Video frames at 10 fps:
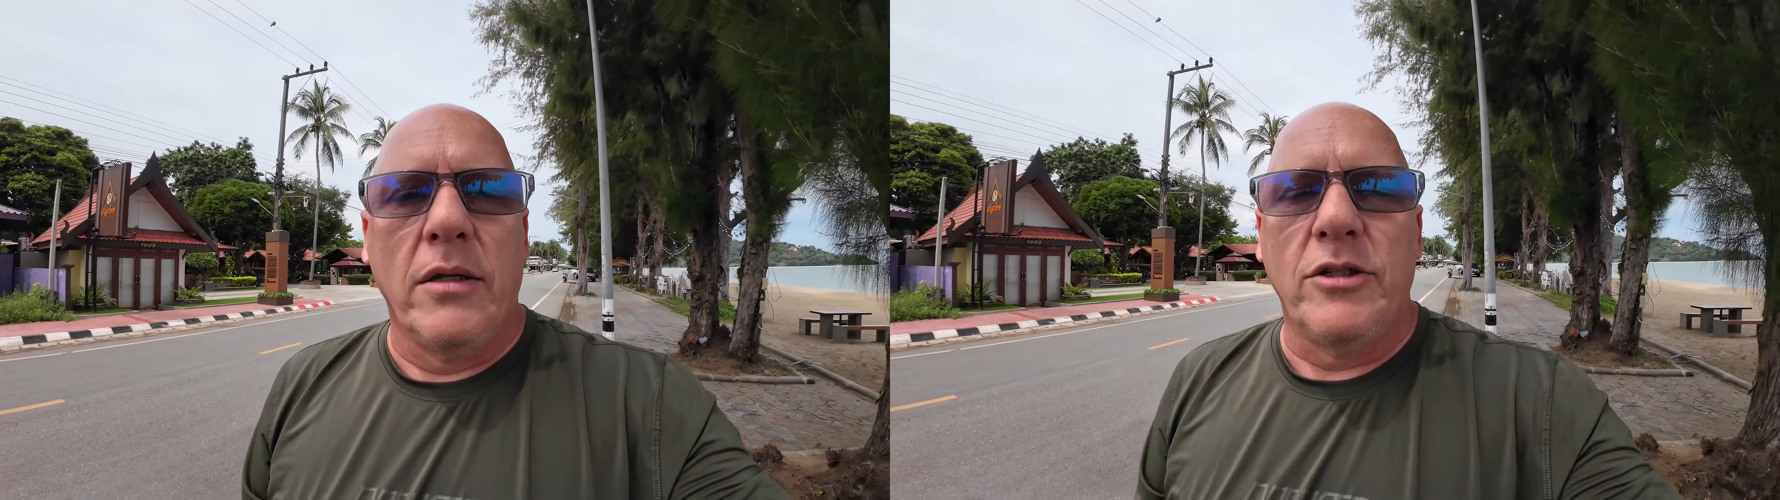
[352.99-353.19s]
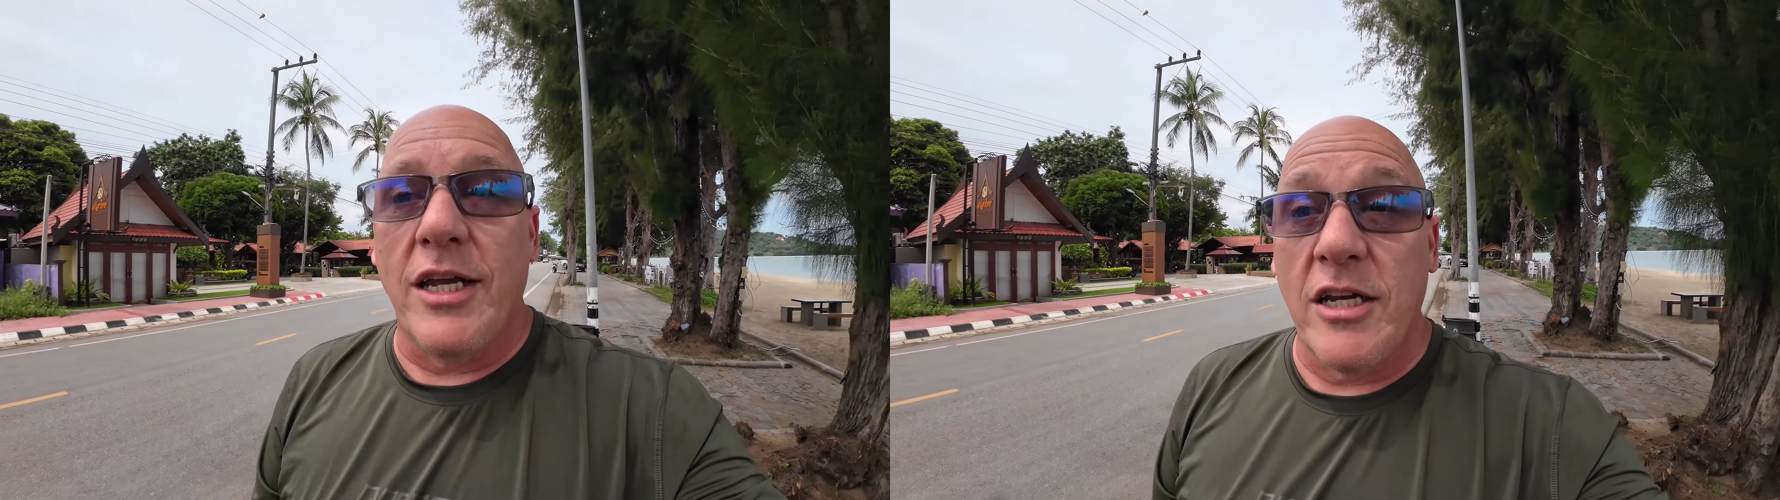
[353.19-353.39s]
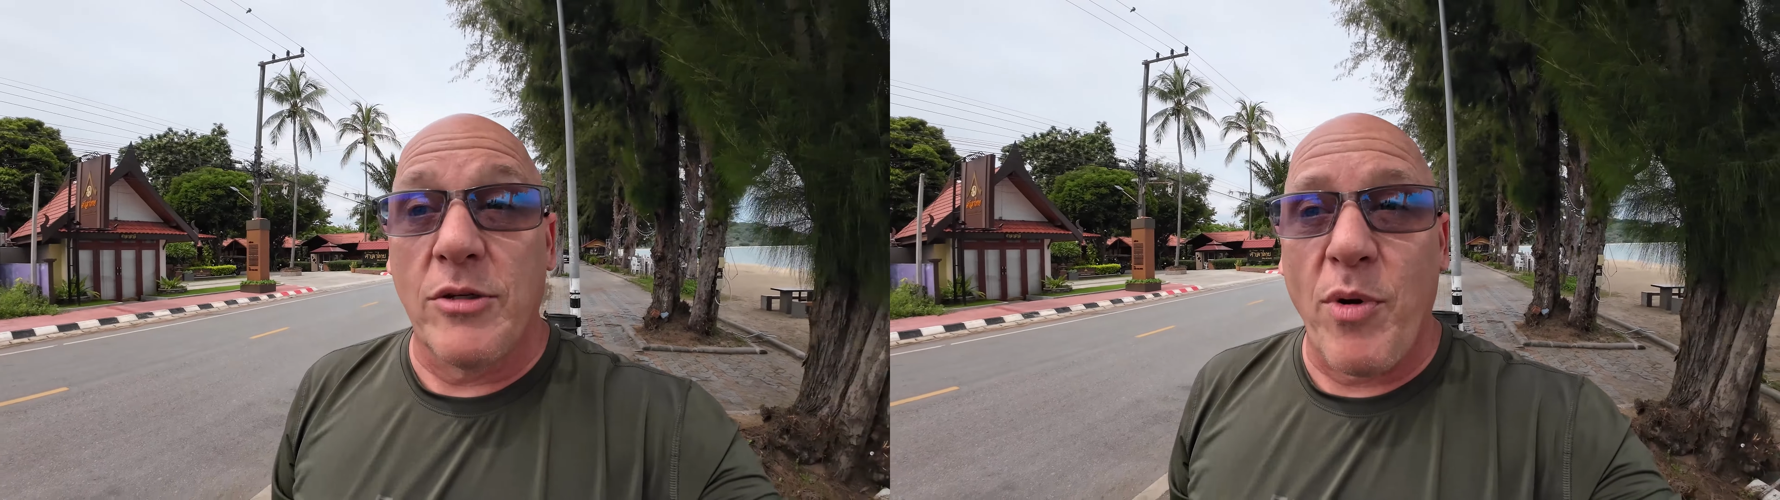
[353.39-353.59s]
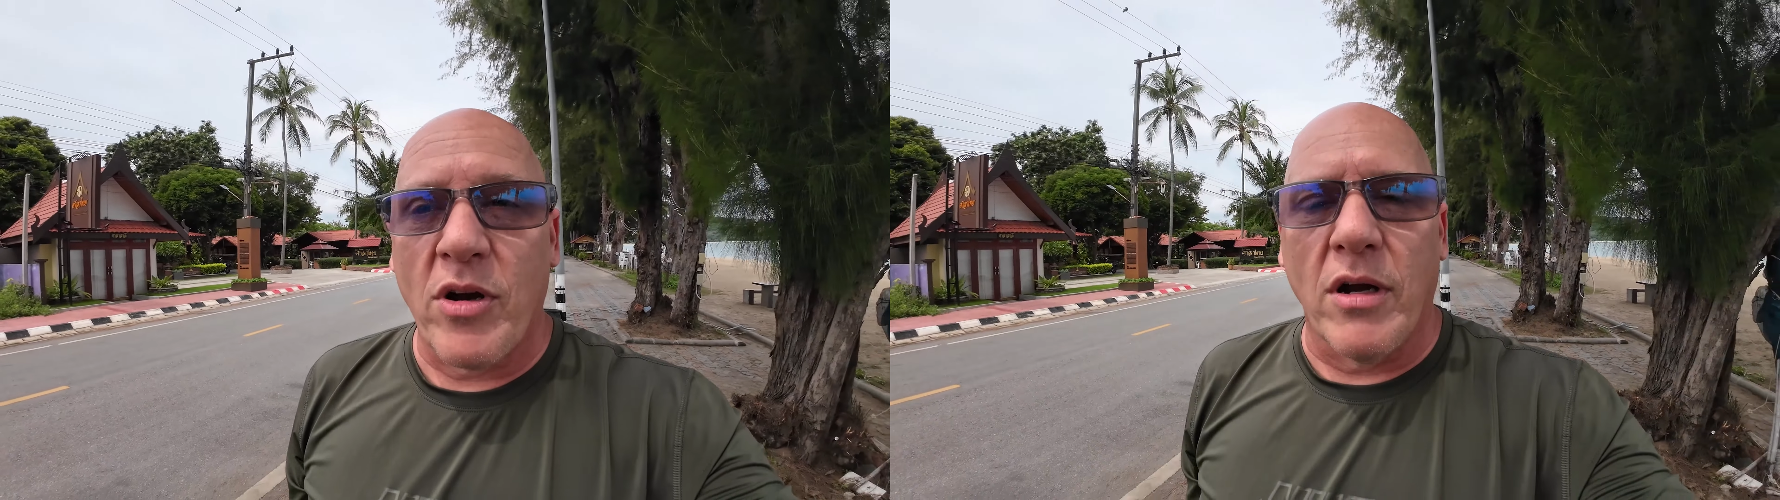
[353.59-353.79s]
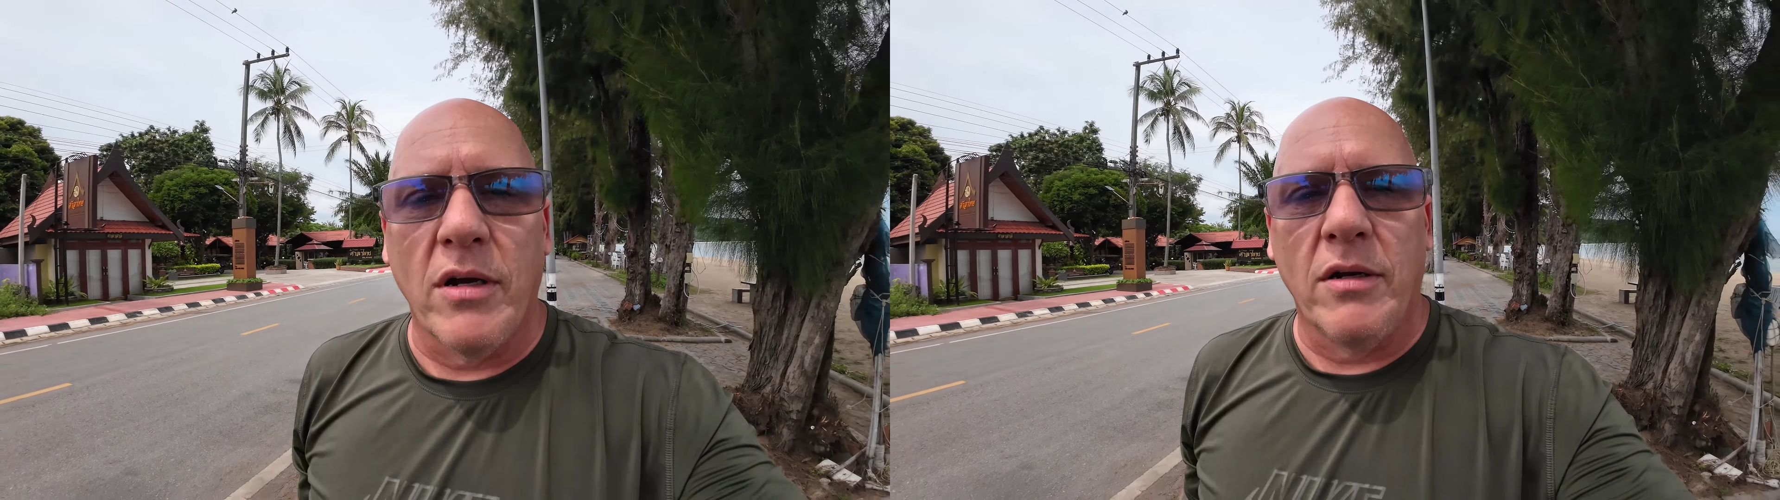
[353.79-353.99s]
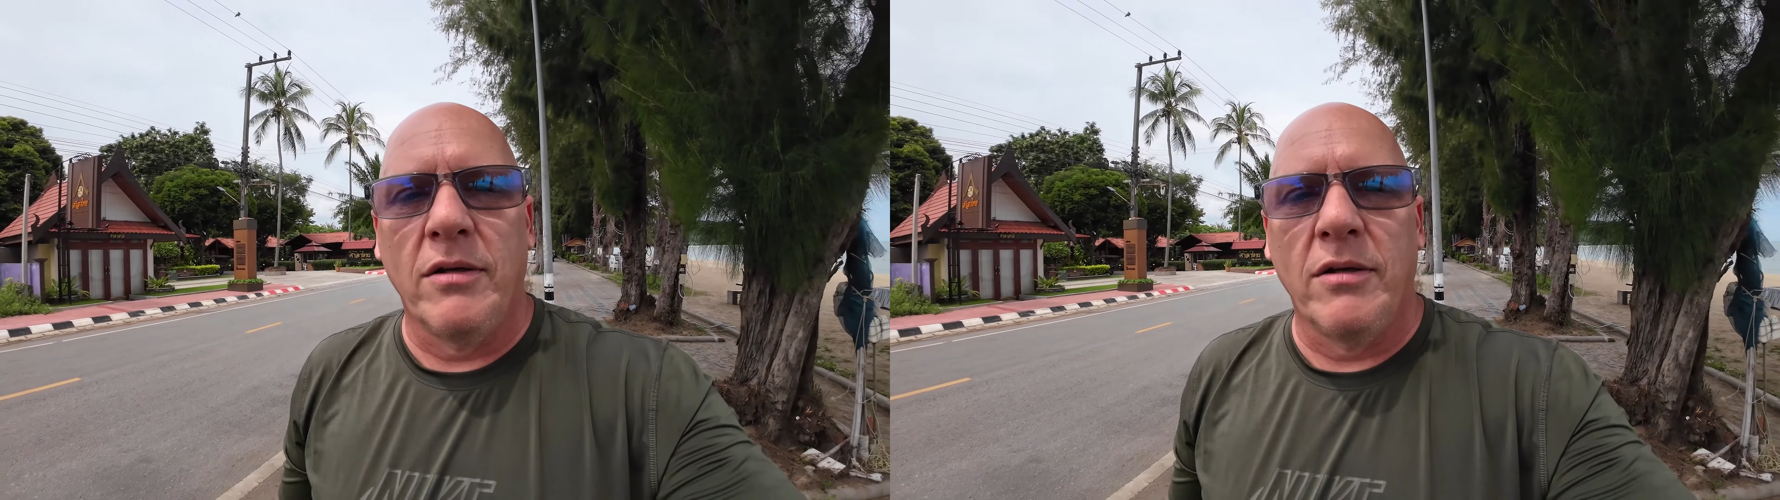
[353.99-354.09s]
JJ's Burger,